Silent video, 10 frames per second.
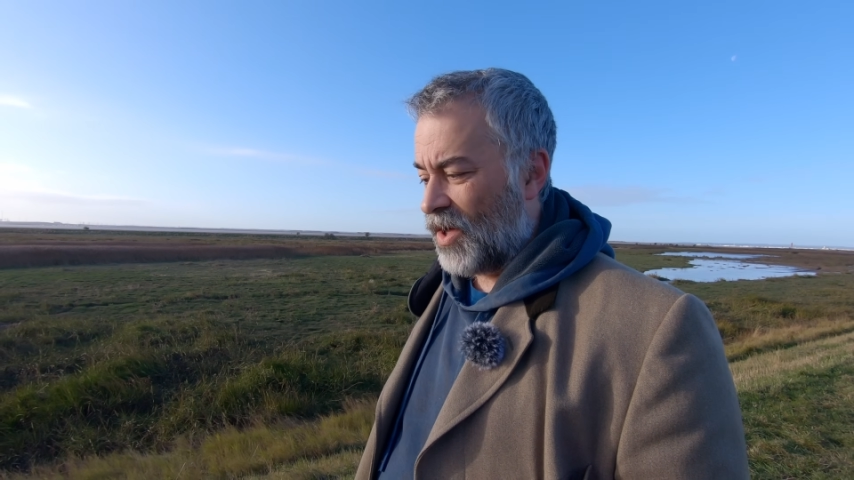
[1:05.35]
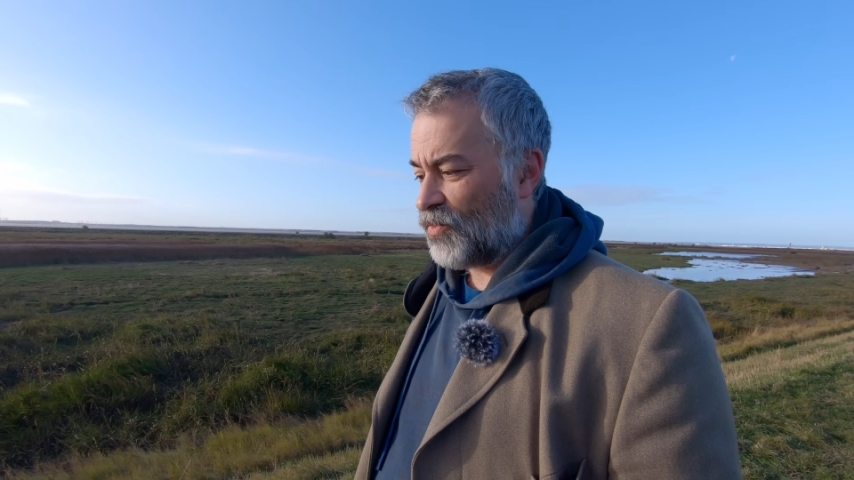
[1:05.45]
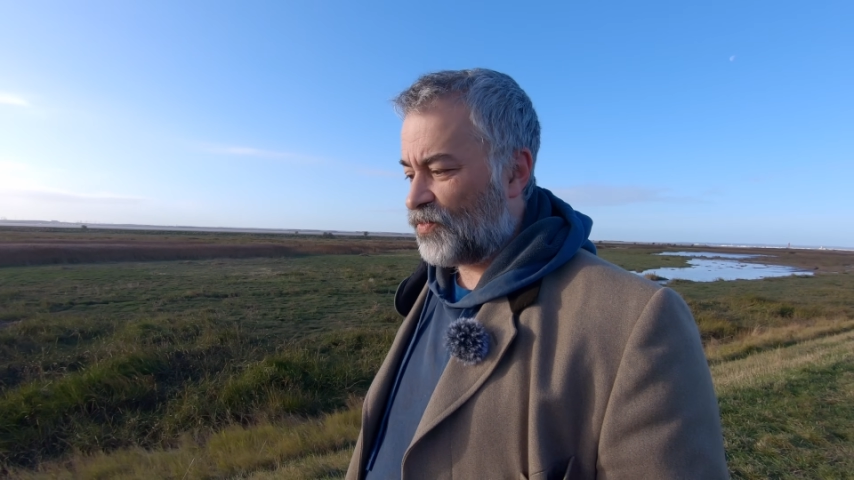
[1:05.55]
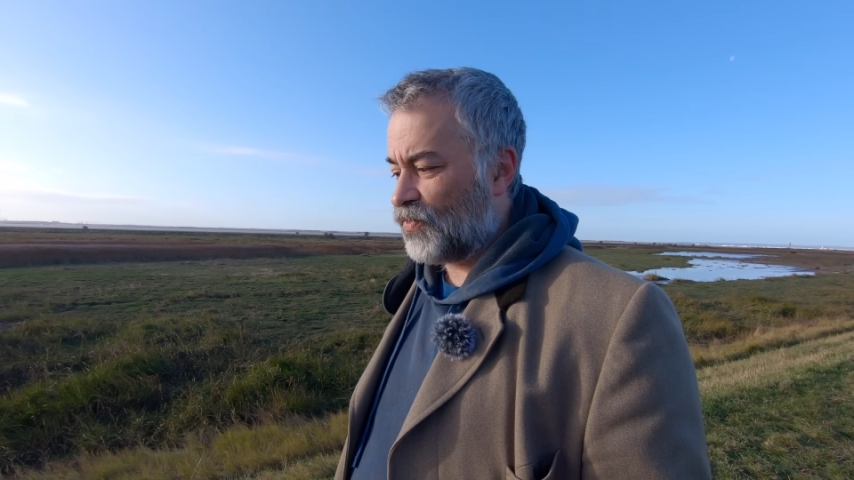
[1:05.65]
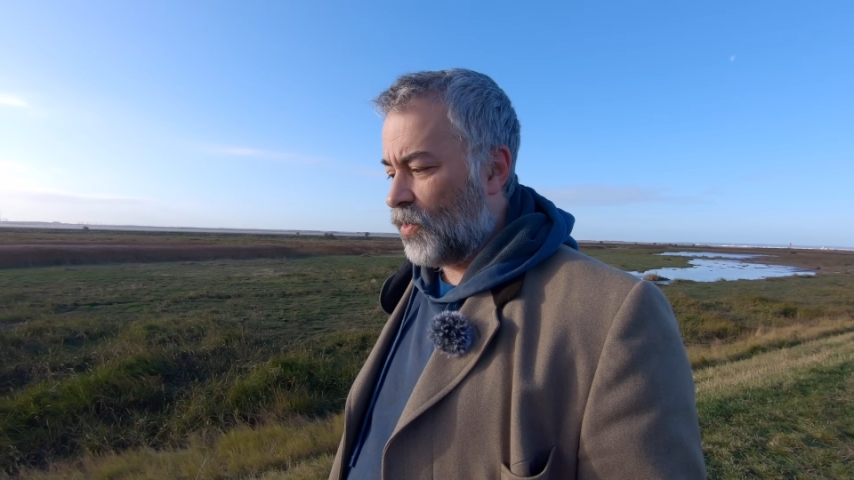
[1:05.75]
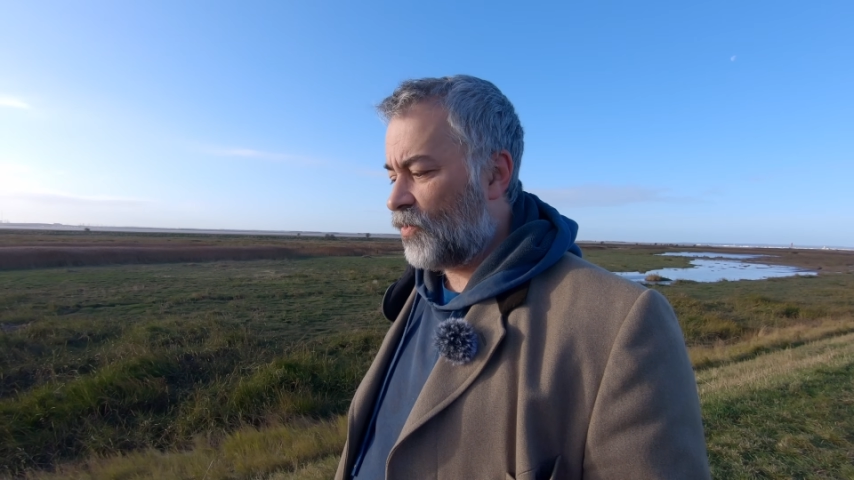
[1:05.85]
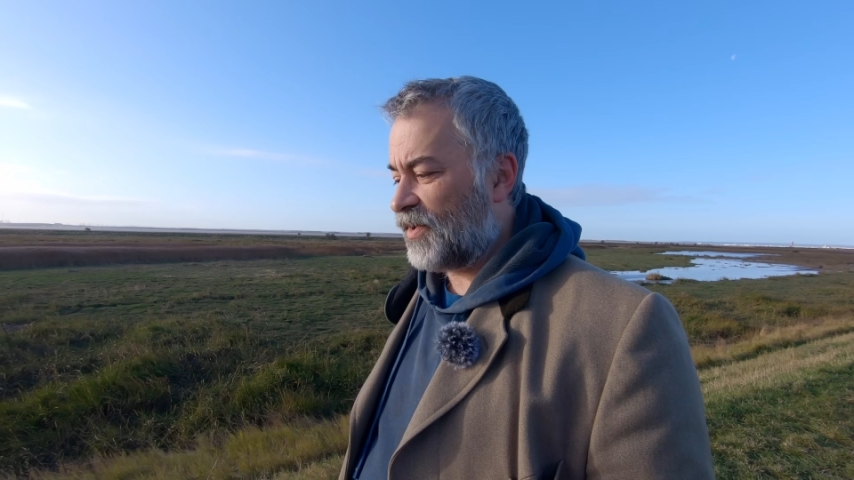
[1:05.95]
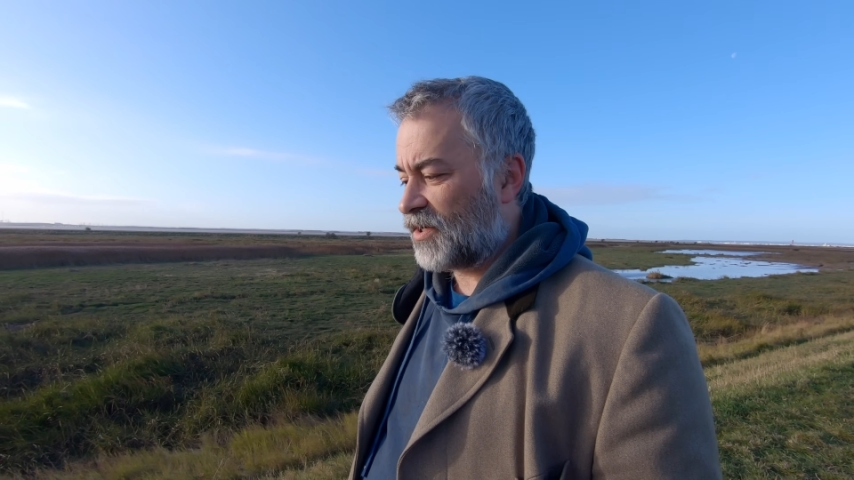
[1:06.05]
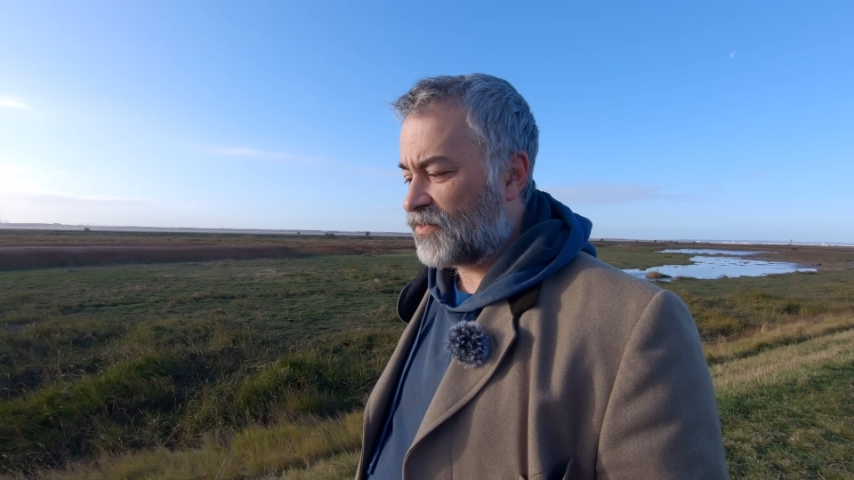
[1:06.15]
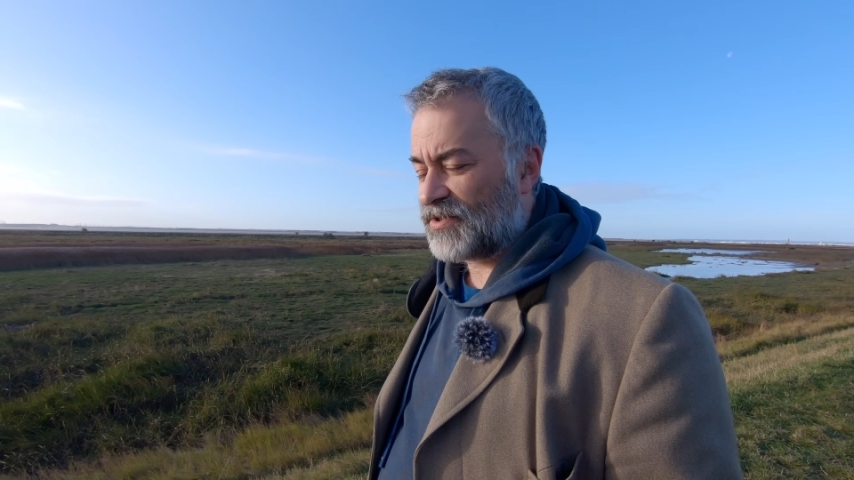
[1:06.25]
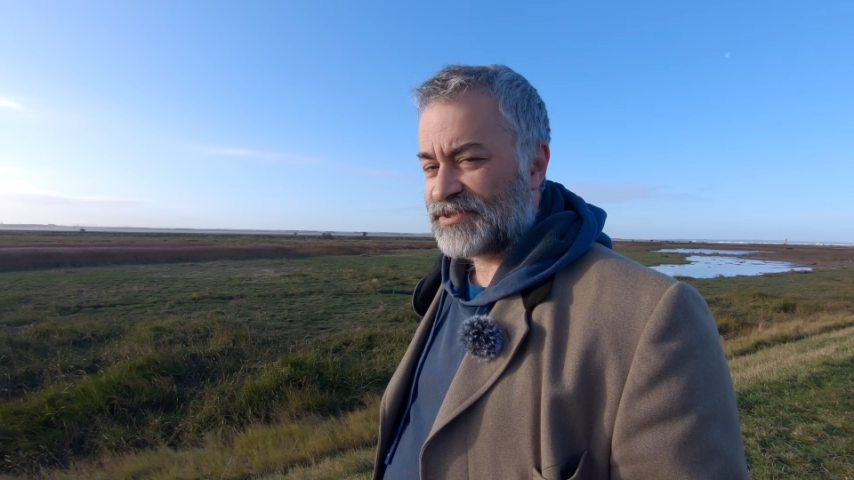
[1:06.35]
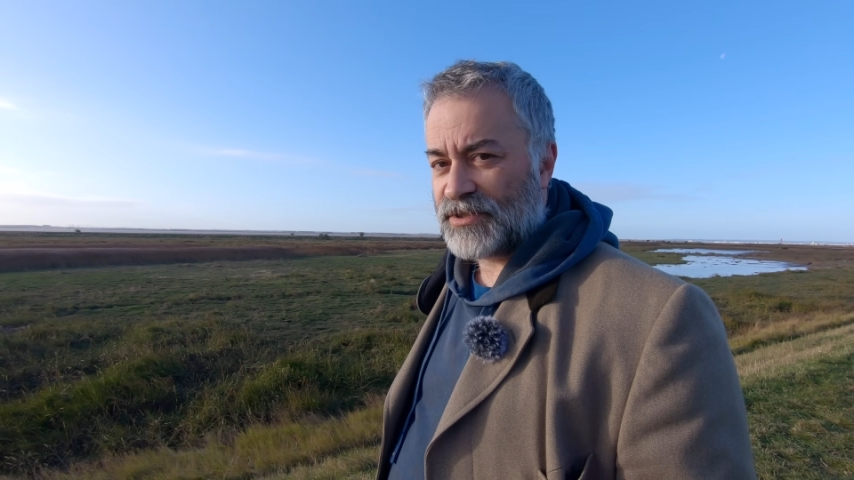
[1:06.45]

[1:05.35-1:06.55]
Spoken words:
roaring across the